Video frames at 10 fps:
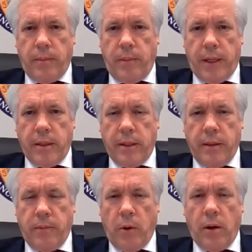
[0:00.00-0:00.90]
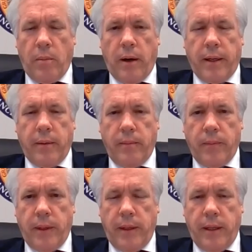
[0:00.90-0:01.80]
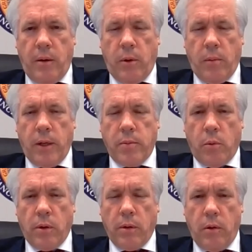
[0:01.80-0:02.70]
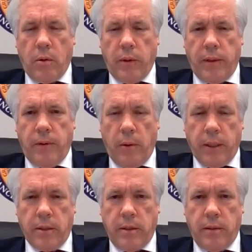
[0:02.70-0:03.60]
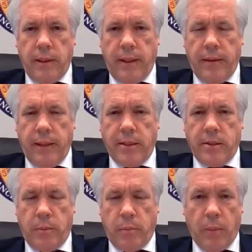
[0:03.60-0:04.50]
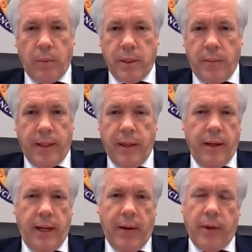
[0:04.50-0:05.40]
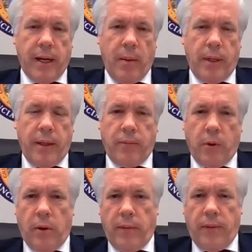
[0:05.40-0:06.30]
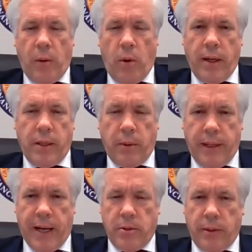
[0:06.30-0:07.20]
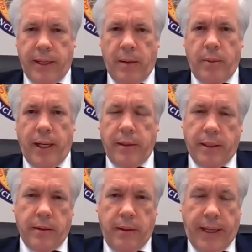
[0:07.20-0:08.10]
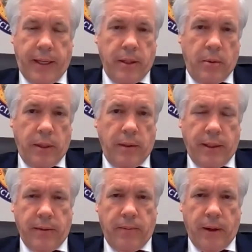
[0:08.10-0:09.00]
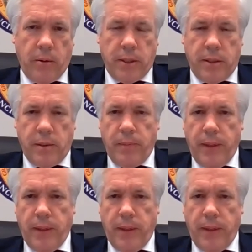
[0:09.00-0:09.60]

Because in the Florida market, we're much more locally focused, and that's the purpose. I mean, every company in Florida, if they want to do a national campaign, can do it in the federal system.